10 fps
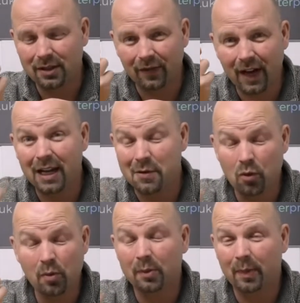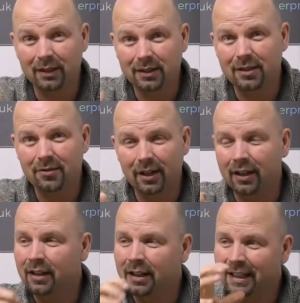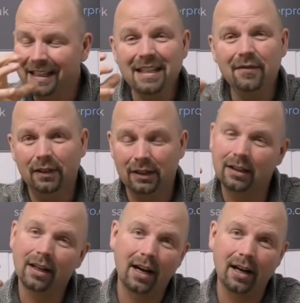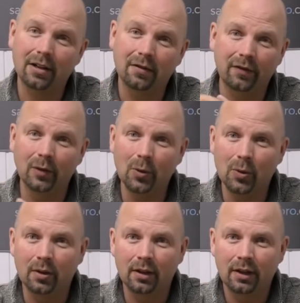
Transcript: of anaerobic bacteria even in a high flow.